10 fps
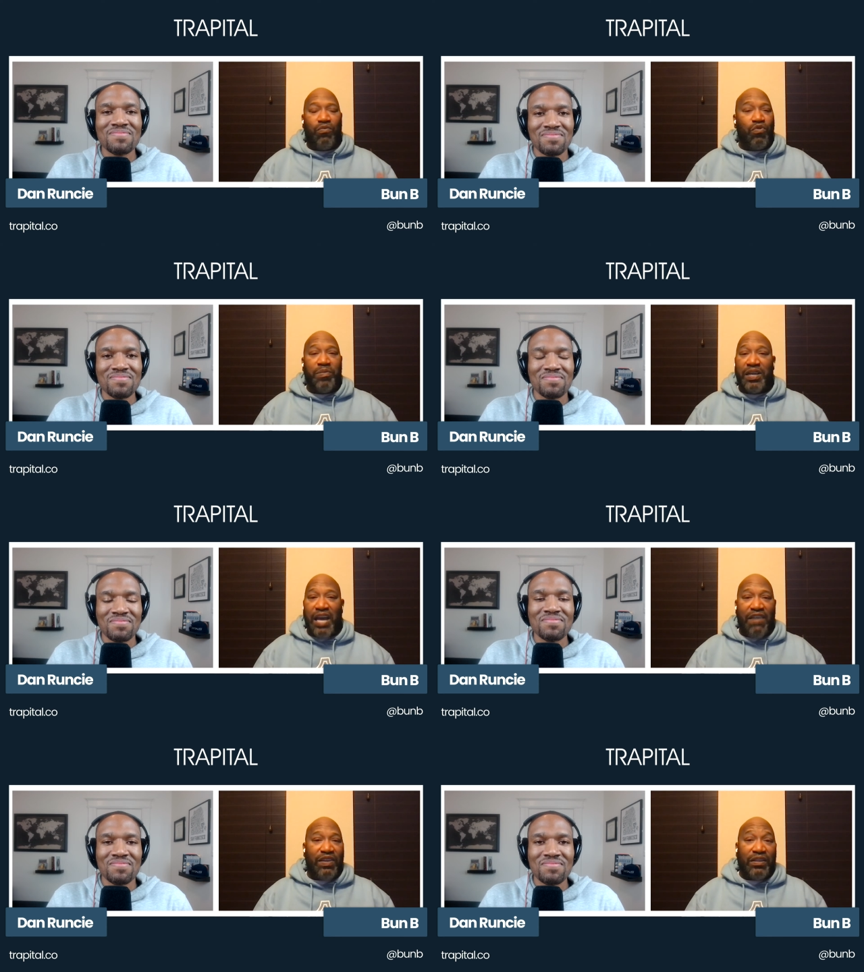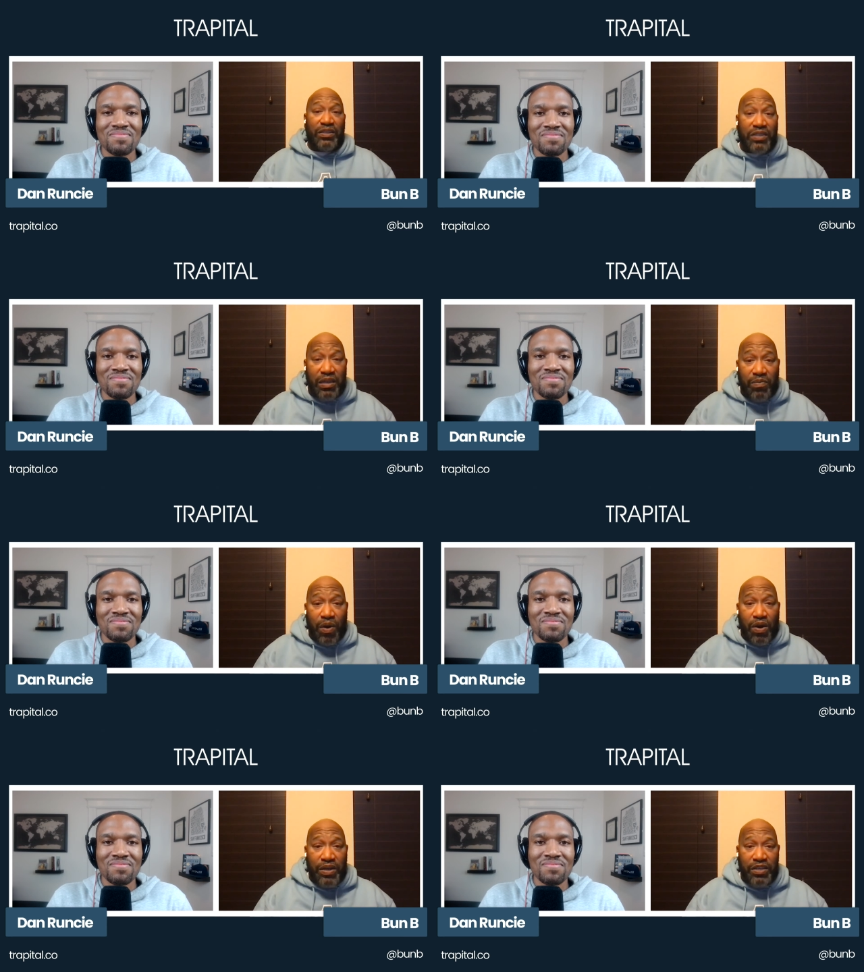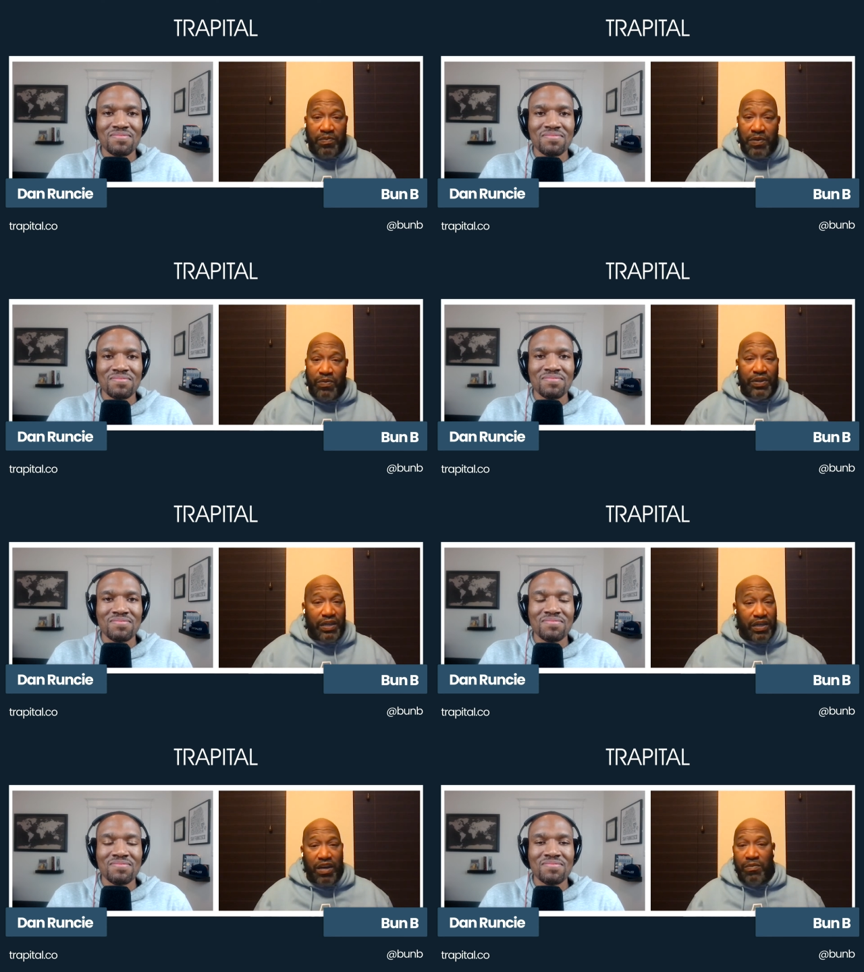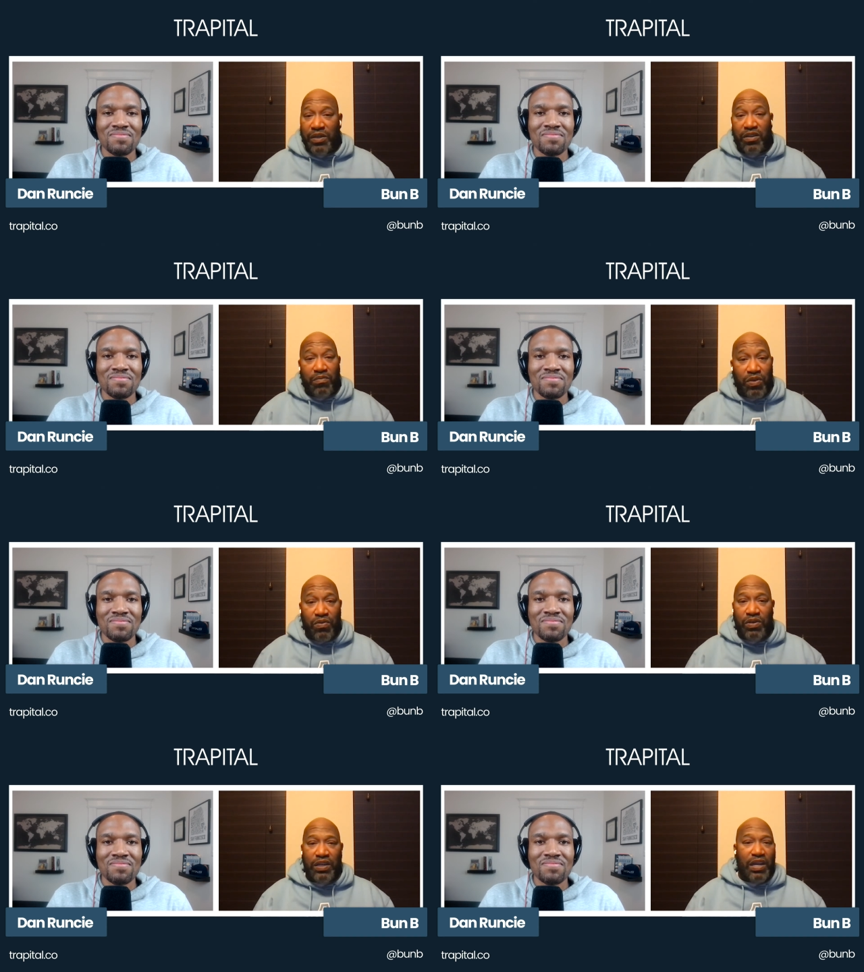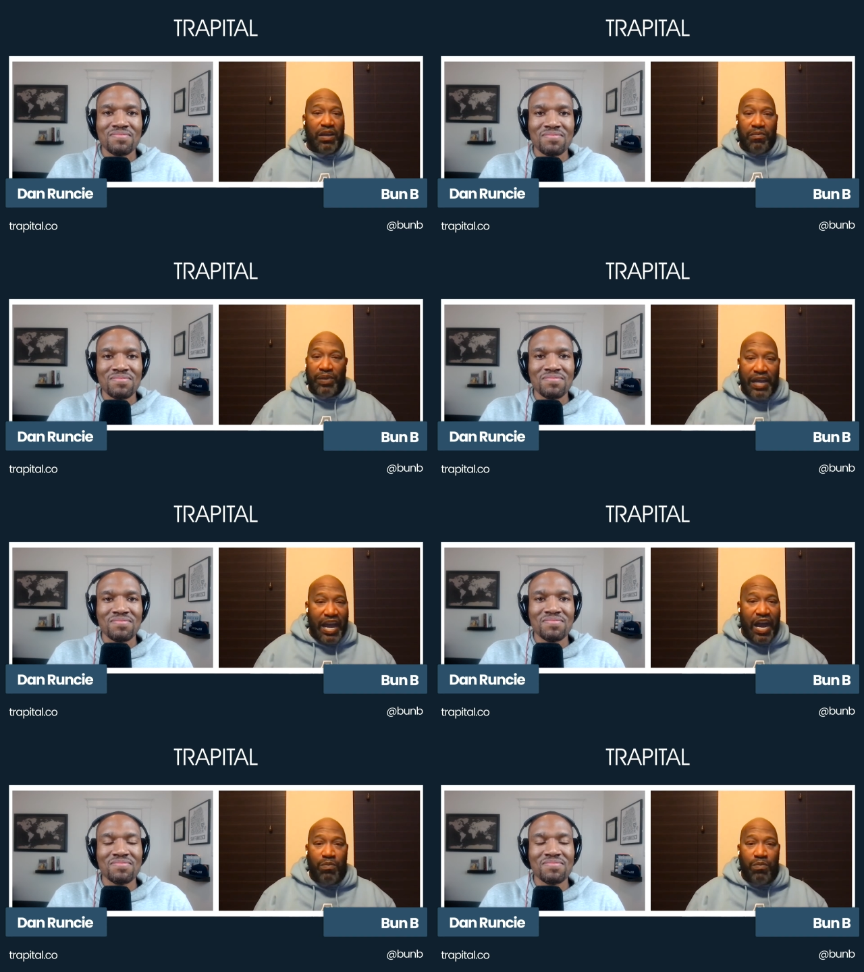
Speaker 1: We'll be having listening parties. People can come and commune and play